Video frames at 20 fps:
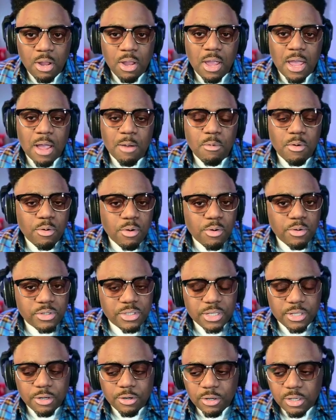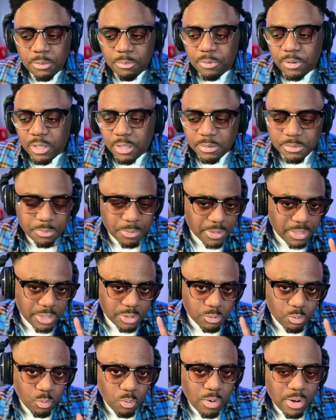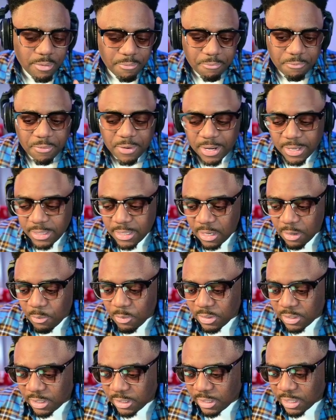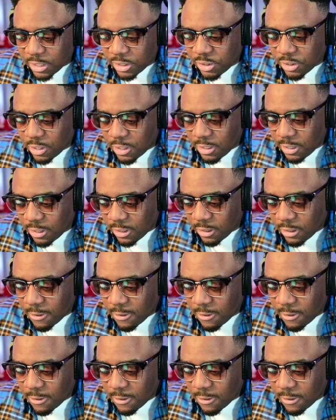I won't go into the early prelims, but there's one fight that I wanted to touch on here.